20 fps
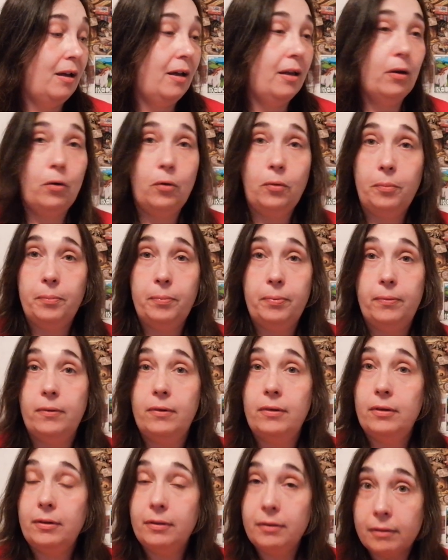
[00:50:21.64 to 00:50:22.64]
I hope
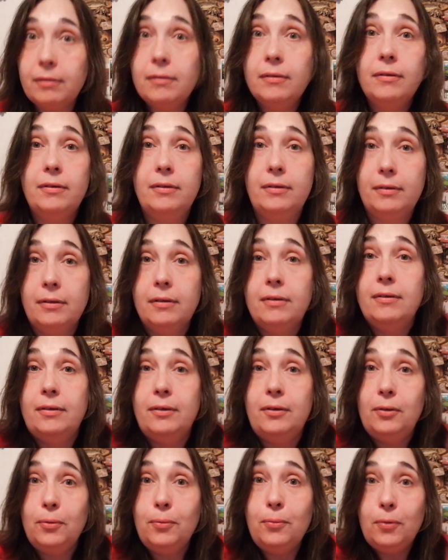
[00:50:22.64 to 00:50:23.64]

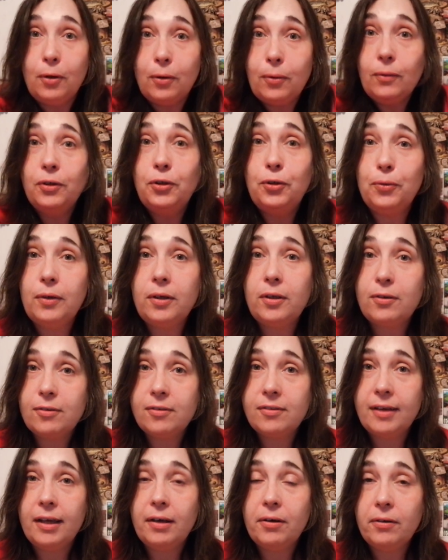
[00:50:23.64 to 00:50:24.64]
you go enjoy your
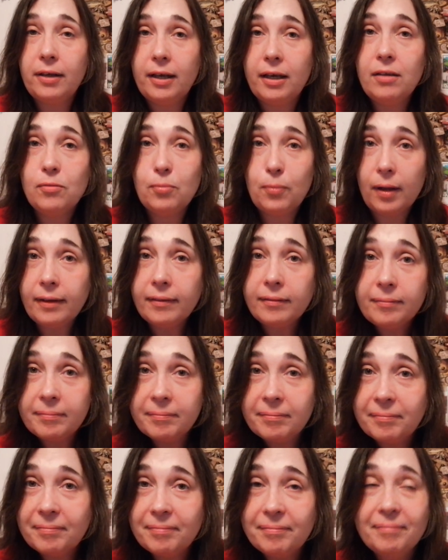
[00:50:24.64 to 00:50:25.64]
Saturday as well
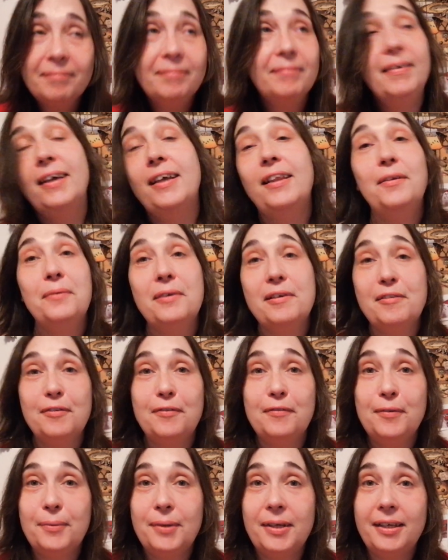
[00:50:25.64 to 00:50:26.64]
and the rest
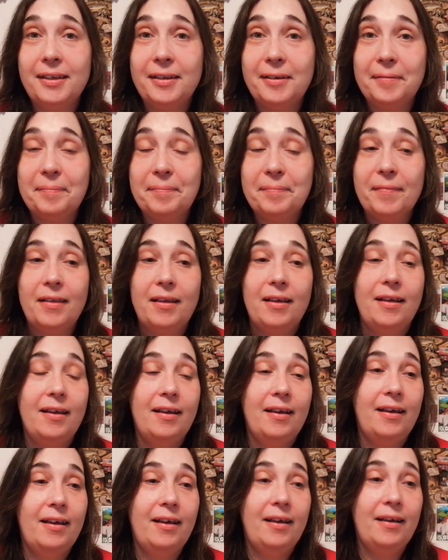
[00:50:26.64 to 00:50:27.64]
of the week.
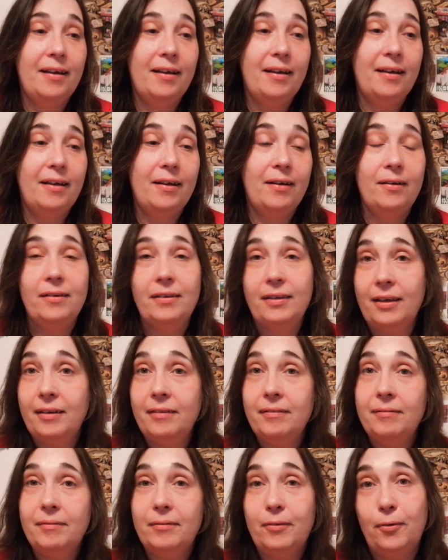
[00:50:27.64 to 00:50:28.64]
Uh,
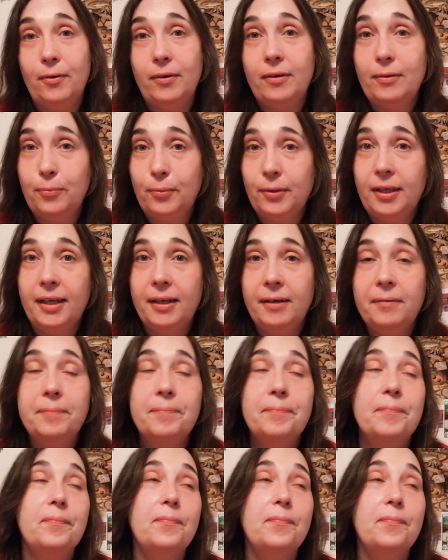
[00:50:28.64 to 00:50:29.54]
yeah, or weekend.